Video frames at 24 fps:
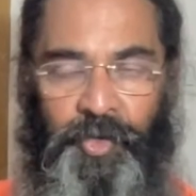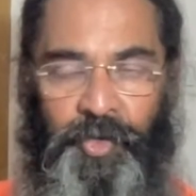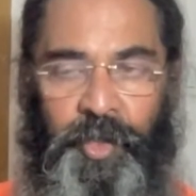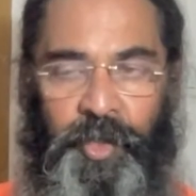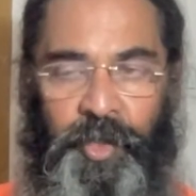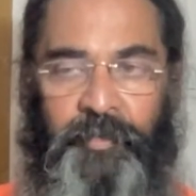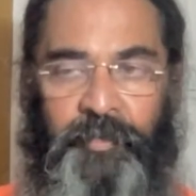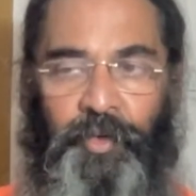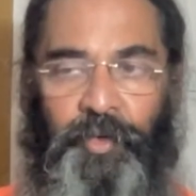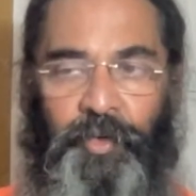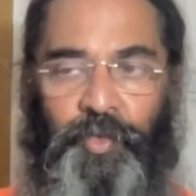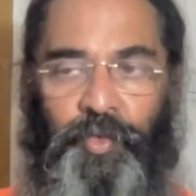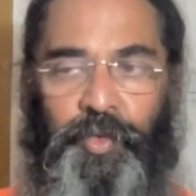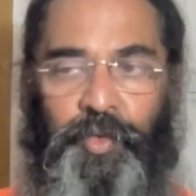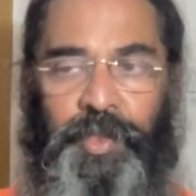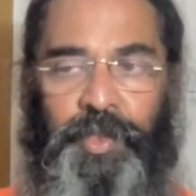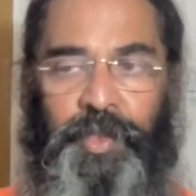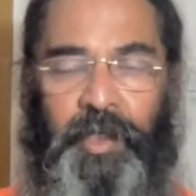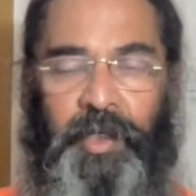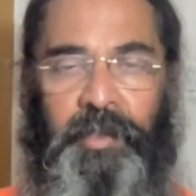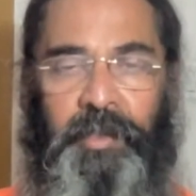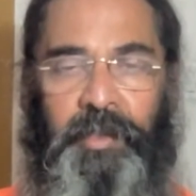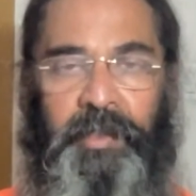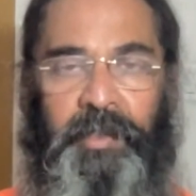So if you do
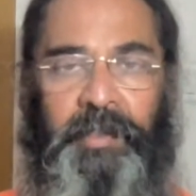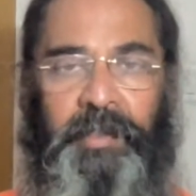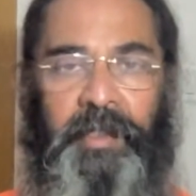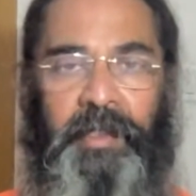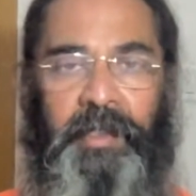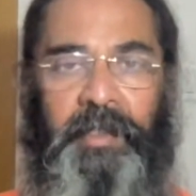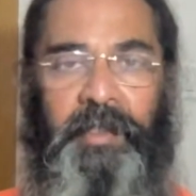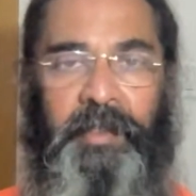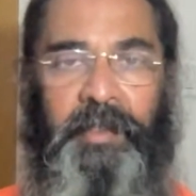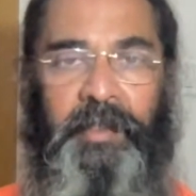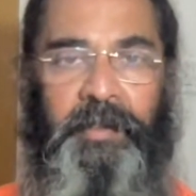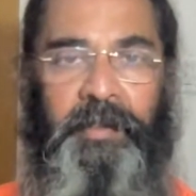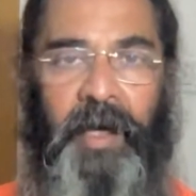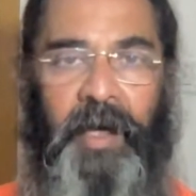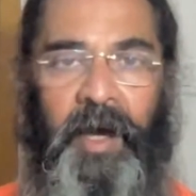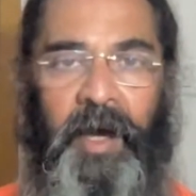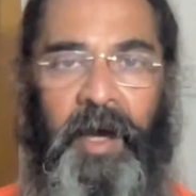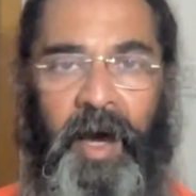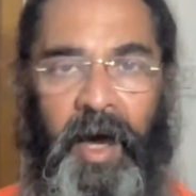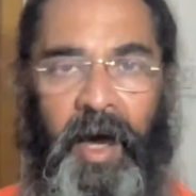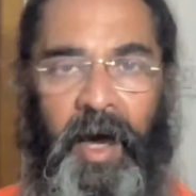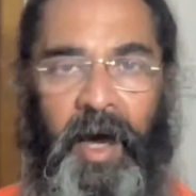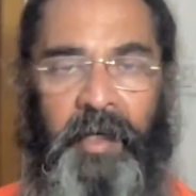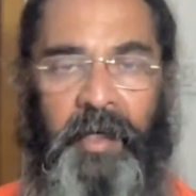Sakti Chandra
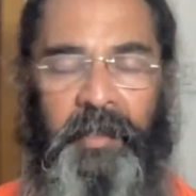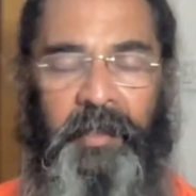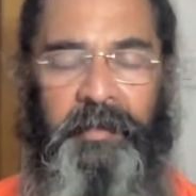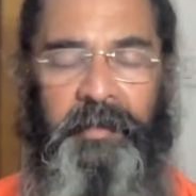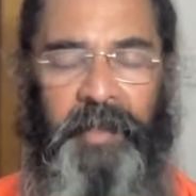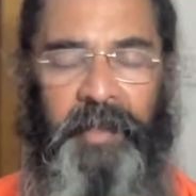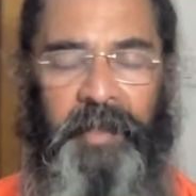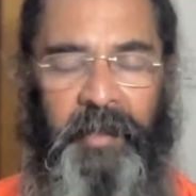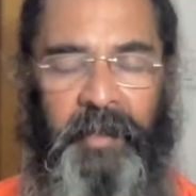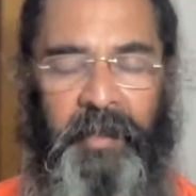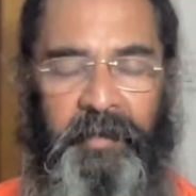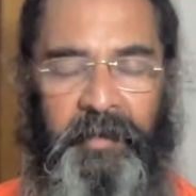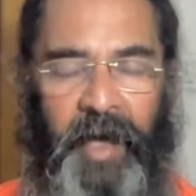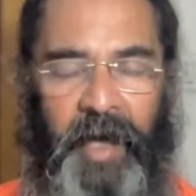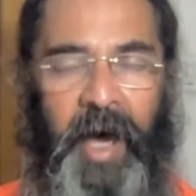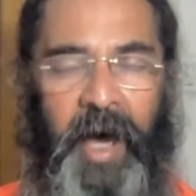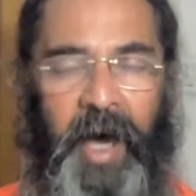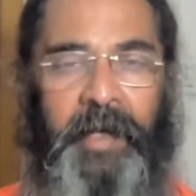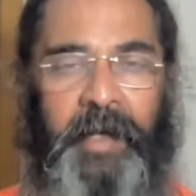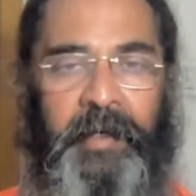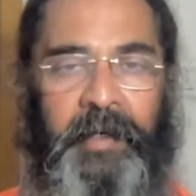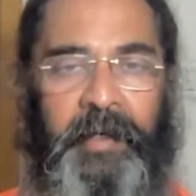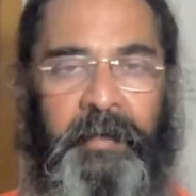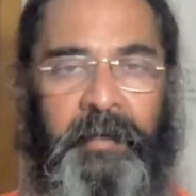
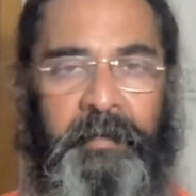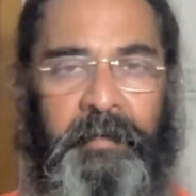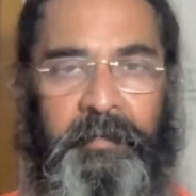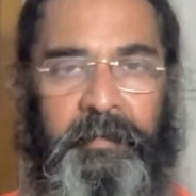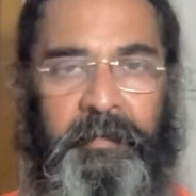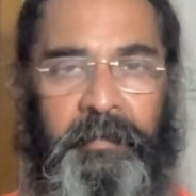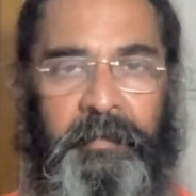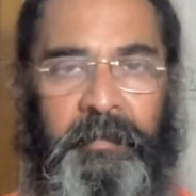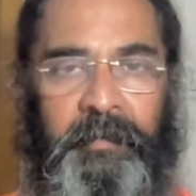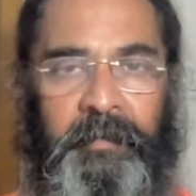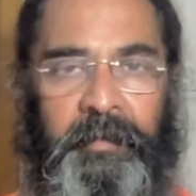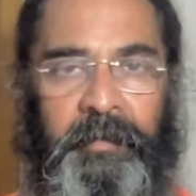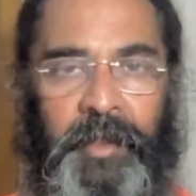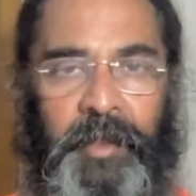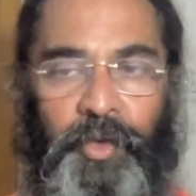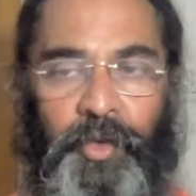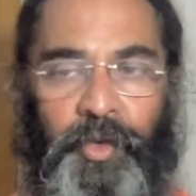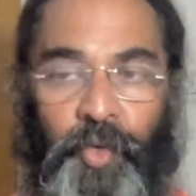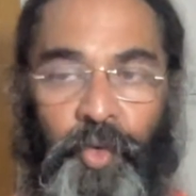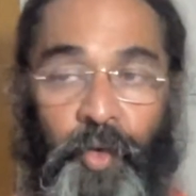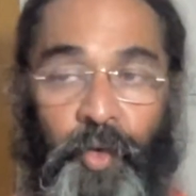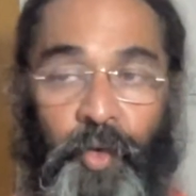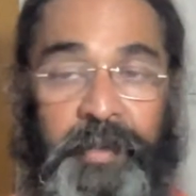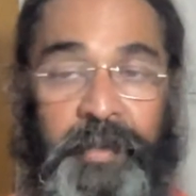Sandhana, you
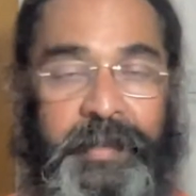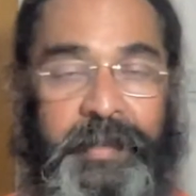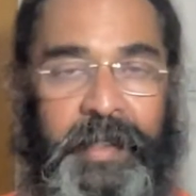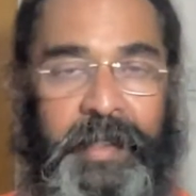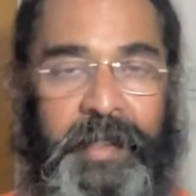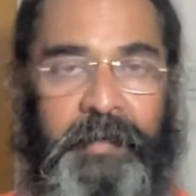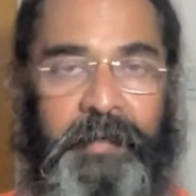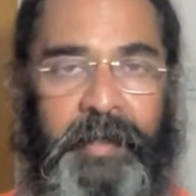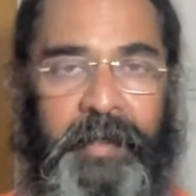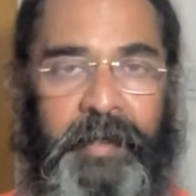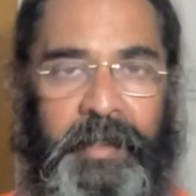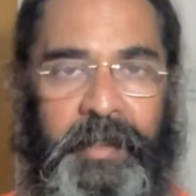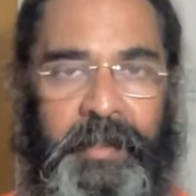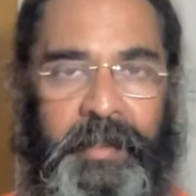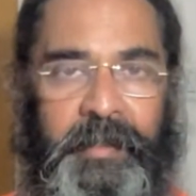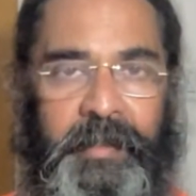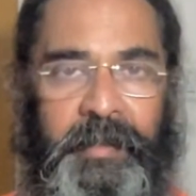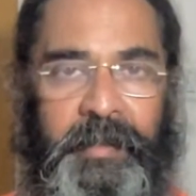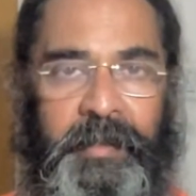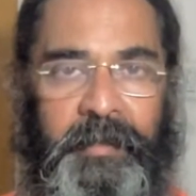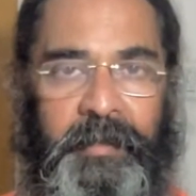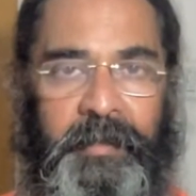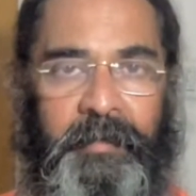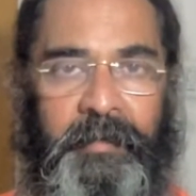know the
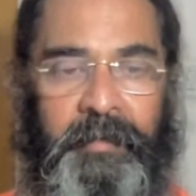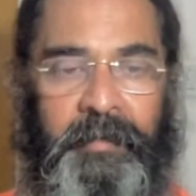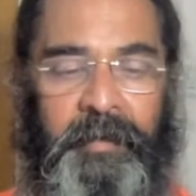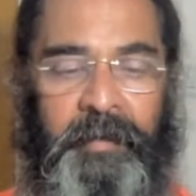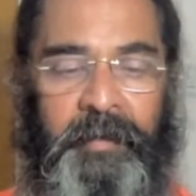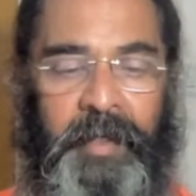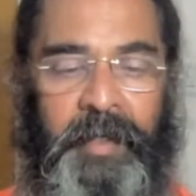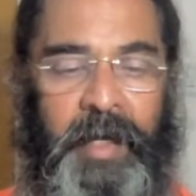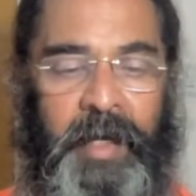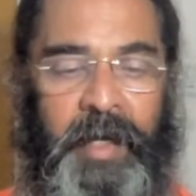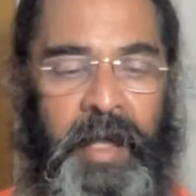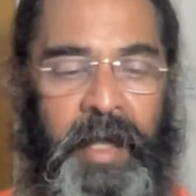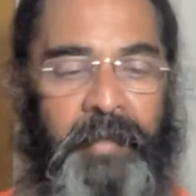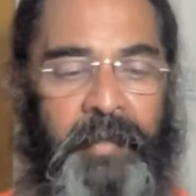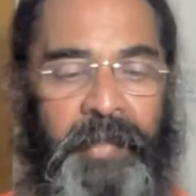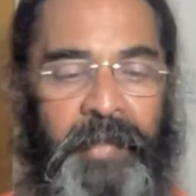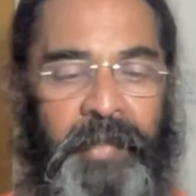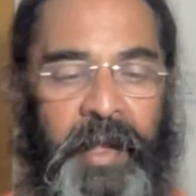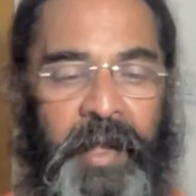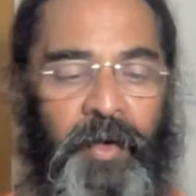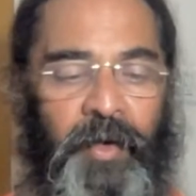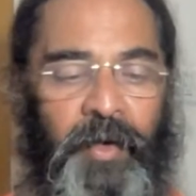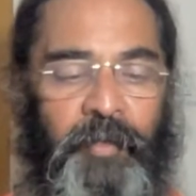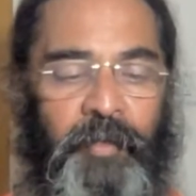secrets,
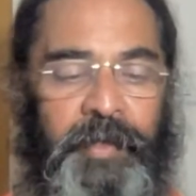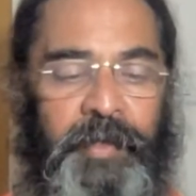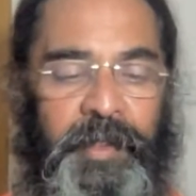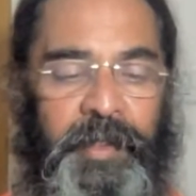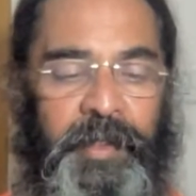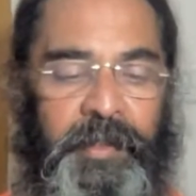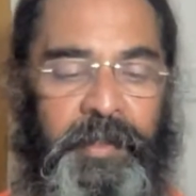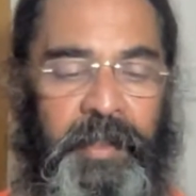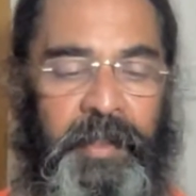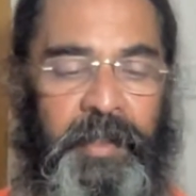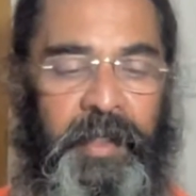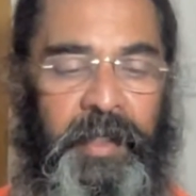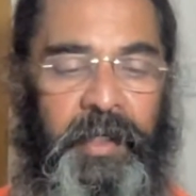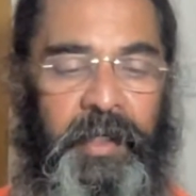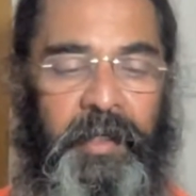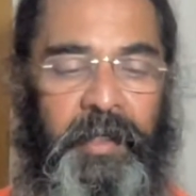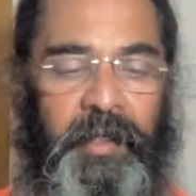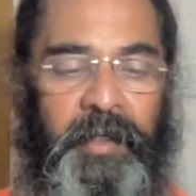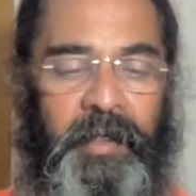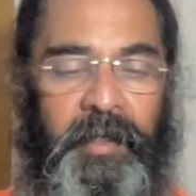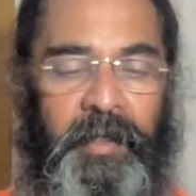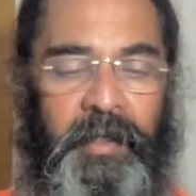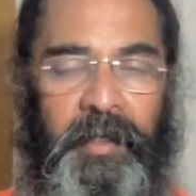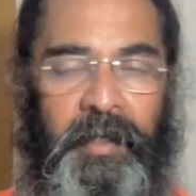then obviously
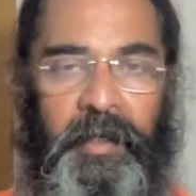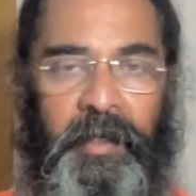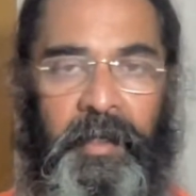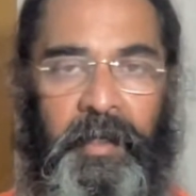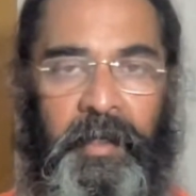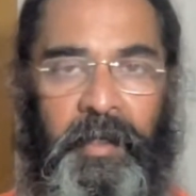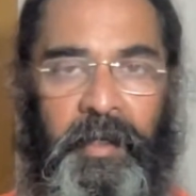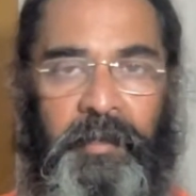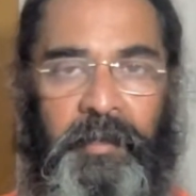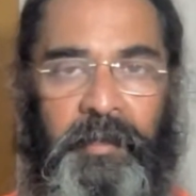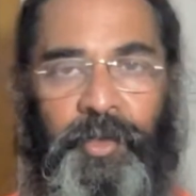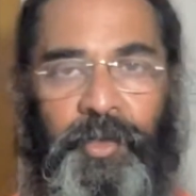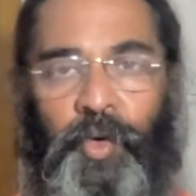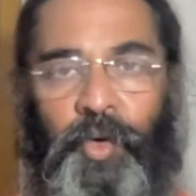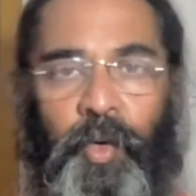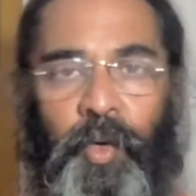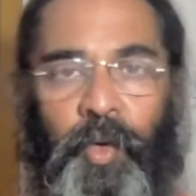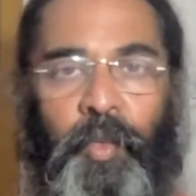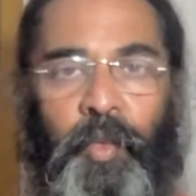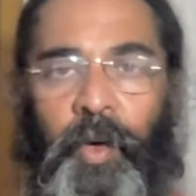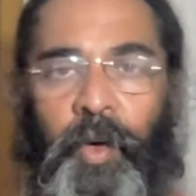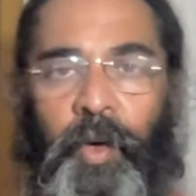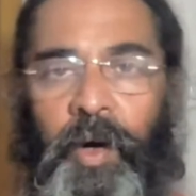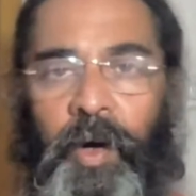this whole
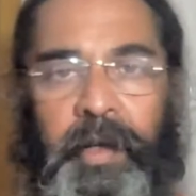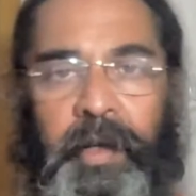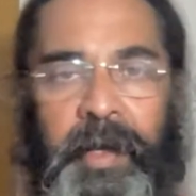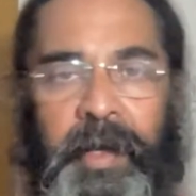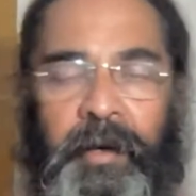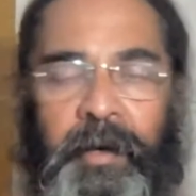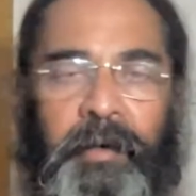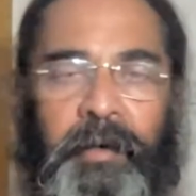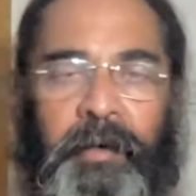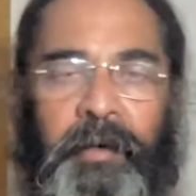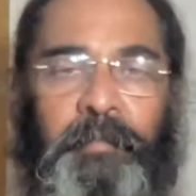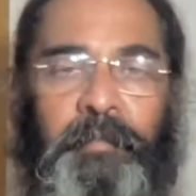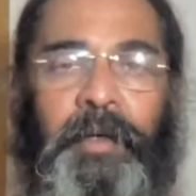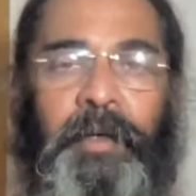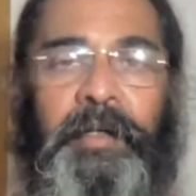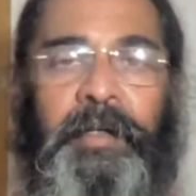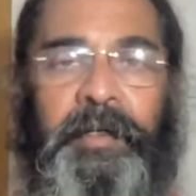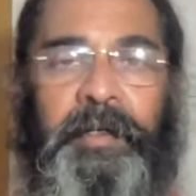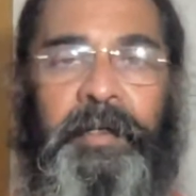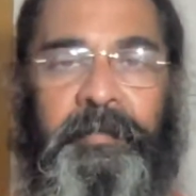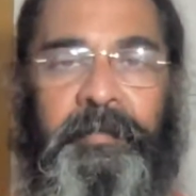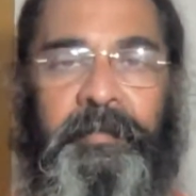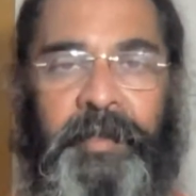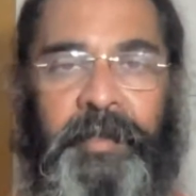world cannot
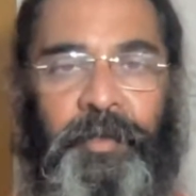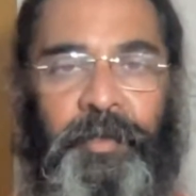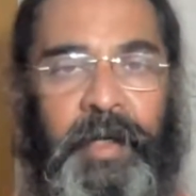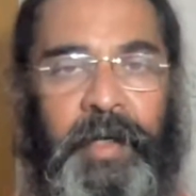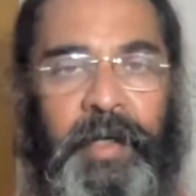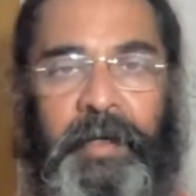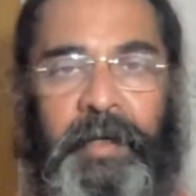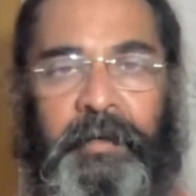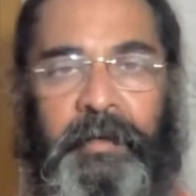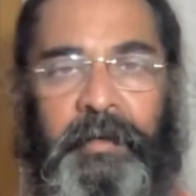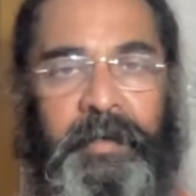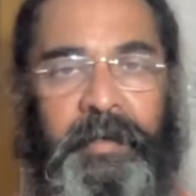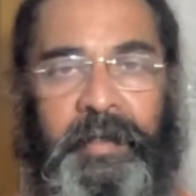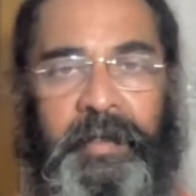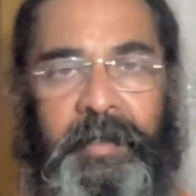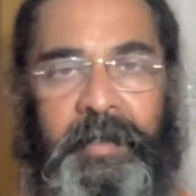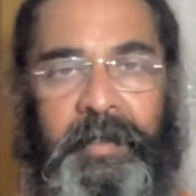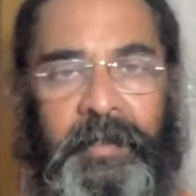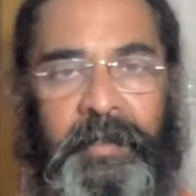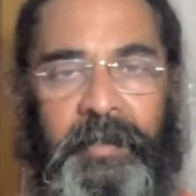perturb you, cannot